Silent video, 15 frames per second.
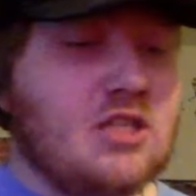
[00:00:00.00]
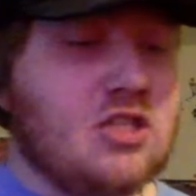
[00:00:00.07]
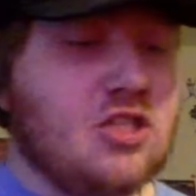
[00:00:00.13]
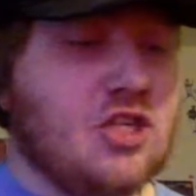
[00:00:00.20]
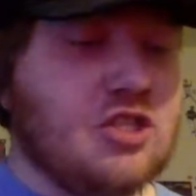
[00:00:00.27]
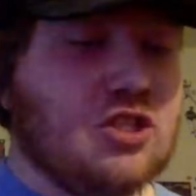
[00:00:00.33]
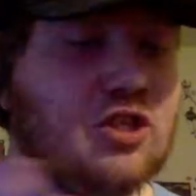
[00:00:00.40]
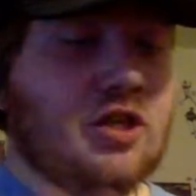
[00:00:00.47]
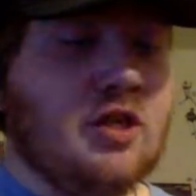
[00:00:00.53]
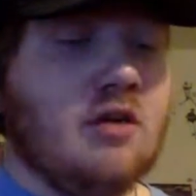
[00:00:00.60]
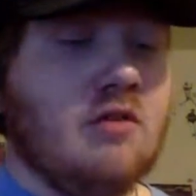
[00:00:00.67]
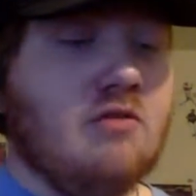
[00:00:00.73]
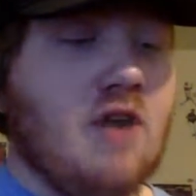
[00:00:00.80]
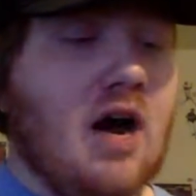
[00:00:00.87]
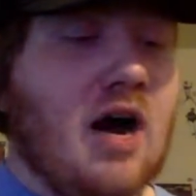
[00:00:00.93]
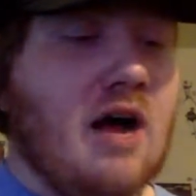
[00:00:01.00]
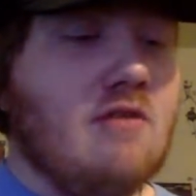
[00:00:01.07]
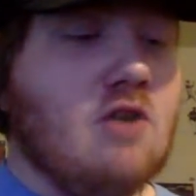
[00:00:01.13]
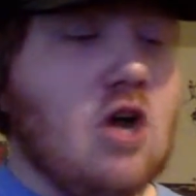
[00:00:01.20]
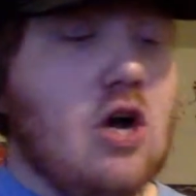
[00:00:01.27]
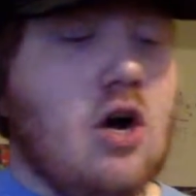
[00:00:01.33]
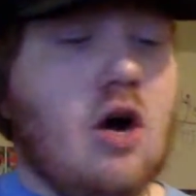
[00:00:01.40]
16-5.
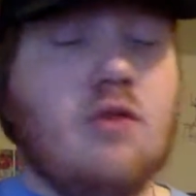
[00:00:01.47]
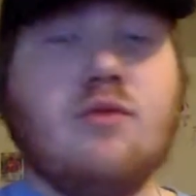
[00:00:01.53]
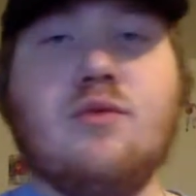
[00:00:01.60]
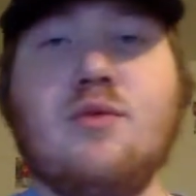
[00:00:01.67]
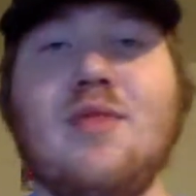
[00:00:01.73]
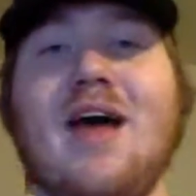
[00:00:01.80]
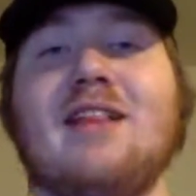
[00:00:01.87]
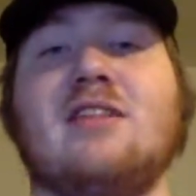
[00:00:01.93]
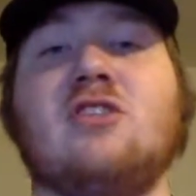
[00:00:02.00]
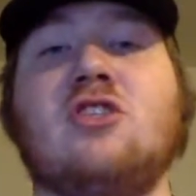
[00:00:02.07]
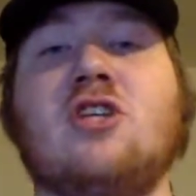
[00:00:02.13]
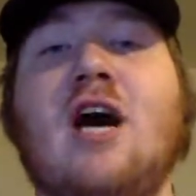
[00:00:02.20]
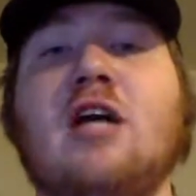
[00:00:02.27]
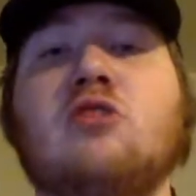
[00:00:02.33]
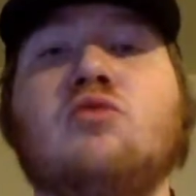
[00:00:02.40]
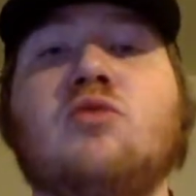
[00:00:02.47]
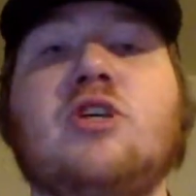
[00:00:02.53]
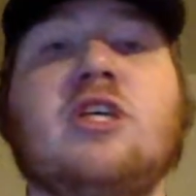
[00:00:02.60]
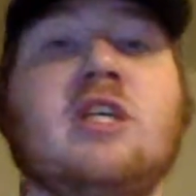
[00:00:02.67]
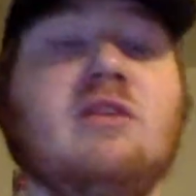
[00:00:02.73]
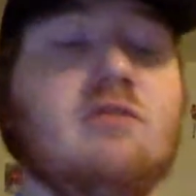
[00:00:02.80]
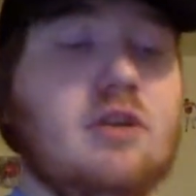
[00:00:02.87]
Other than that, the shots were
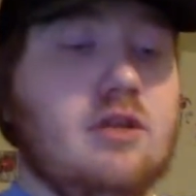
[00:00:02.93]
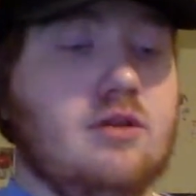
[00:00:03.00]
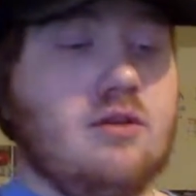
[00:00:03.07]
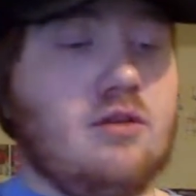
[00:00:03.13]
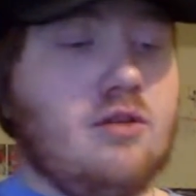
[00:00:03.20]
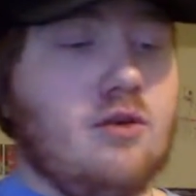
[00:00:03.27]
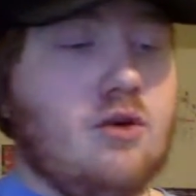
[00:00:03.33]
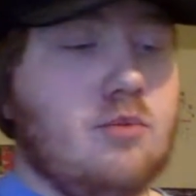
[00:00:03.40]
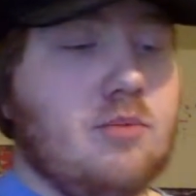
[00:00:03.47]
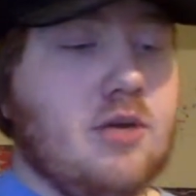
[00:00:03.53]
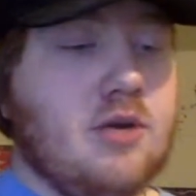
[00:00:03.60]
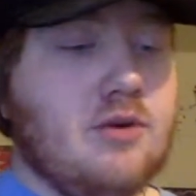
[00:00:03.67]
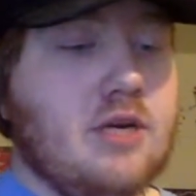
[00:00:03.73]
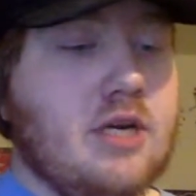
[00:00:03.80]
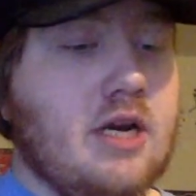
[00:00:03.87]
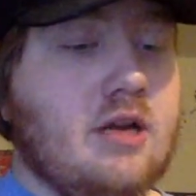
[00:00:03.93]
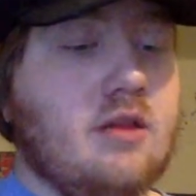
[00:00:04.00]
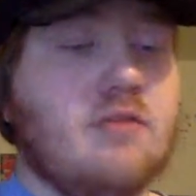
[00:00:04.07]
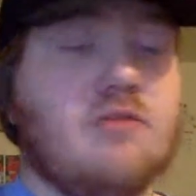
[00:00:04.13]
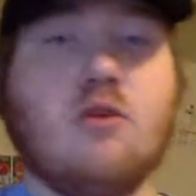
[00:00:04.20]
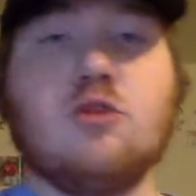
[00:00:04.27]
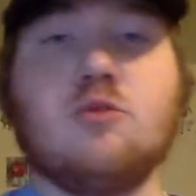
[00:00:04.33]
even in the 3rd period, and in the
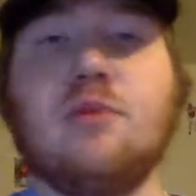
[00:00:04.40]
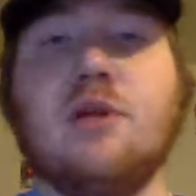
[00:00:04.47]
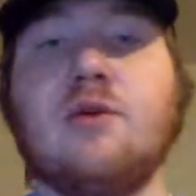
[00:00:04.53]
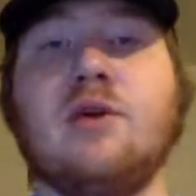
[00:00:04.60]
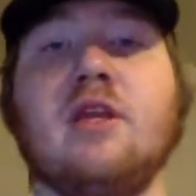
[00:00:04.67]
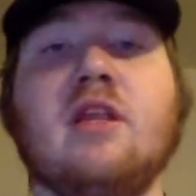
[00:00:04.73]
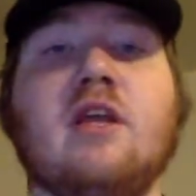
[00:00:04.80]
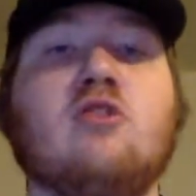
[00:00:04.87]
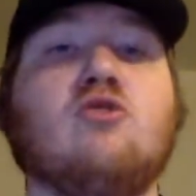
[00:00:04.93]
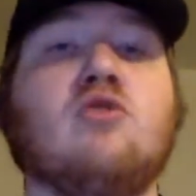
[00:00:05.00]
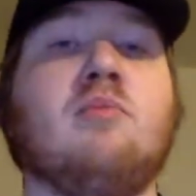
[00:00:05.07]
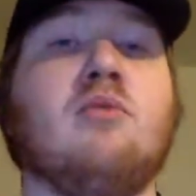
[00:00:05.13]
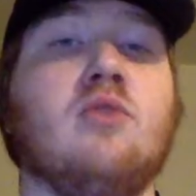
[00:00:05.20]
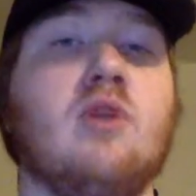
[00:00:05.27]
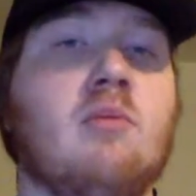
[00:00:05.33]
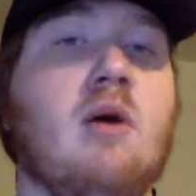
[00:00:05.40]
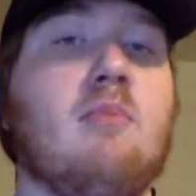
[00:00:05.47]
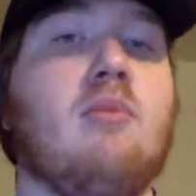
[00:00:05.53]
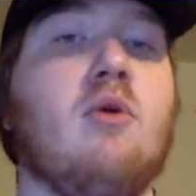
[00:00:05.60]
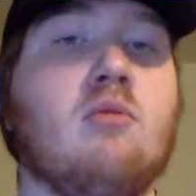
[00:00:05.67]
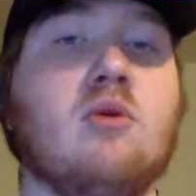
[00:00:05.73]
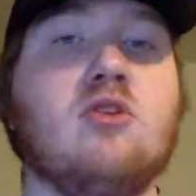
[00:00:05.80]
1st period, they tripled them up
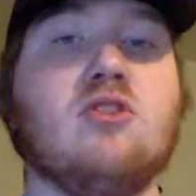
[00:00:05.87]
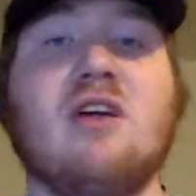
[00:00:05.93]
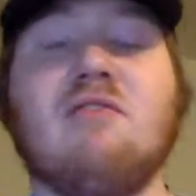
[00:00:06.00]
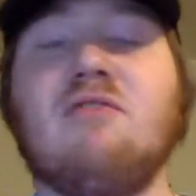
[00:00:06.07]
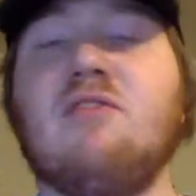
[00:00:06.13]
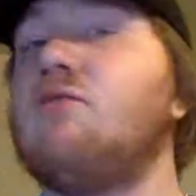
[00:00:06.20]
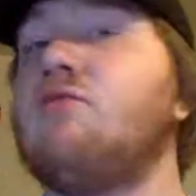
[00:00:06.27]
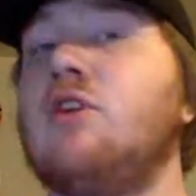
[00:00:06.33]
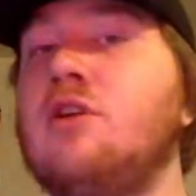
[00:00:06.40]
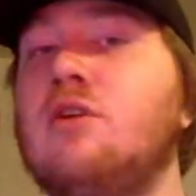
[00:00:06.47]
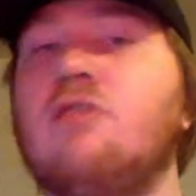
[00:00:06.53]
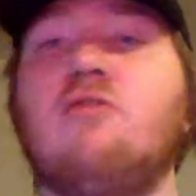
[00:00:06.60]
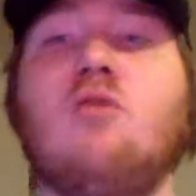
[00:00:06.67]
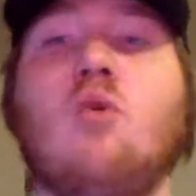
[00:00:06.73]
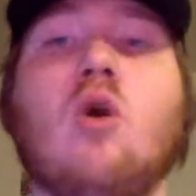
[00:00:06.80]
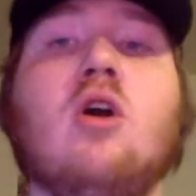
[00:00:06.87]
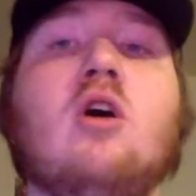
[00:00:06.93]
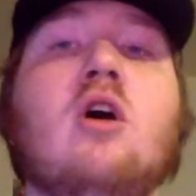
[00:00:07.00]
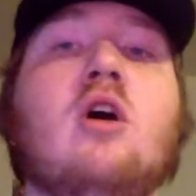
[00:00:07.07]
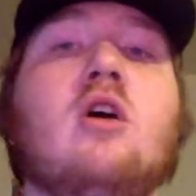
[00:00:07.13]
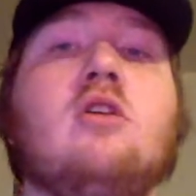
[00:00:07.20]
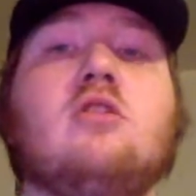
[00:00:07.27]
almost at 15-4.
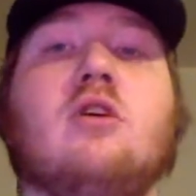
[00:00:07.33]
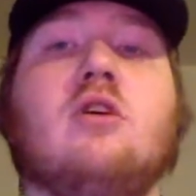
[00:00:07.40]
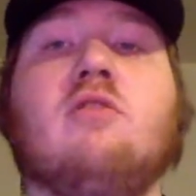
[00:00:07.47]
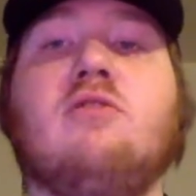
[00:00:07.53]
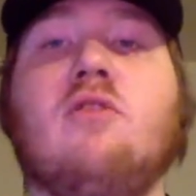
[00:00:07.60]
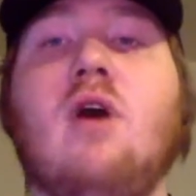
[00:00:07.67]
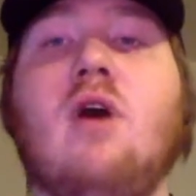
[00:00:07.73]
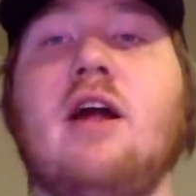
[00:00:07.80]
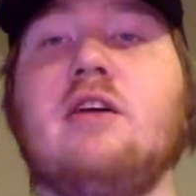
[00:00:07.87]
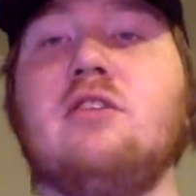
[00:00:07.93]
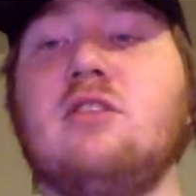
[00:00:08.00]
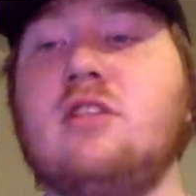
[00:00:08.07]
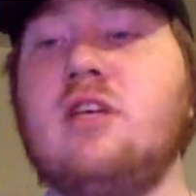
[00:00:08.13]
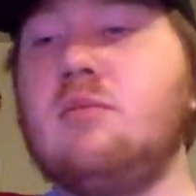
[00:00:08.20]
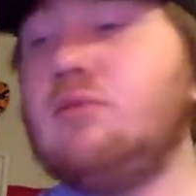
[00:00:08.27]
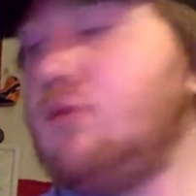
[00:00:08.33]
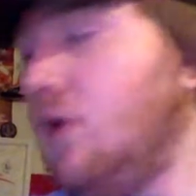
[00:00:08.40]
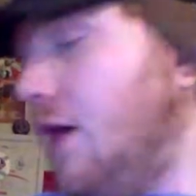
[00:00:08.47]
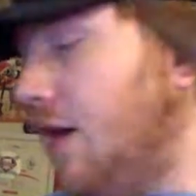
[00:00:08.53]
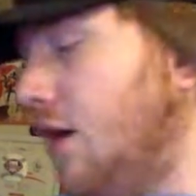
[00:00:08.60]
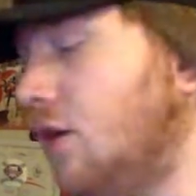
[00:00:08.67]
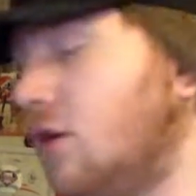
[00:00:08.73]
So, the Flyers did
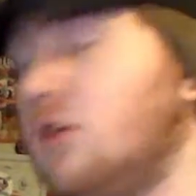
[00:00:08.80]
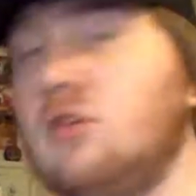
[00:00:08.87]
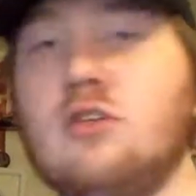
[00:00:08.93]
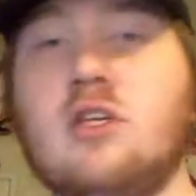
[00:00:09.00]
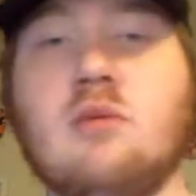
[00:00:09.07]
play a good,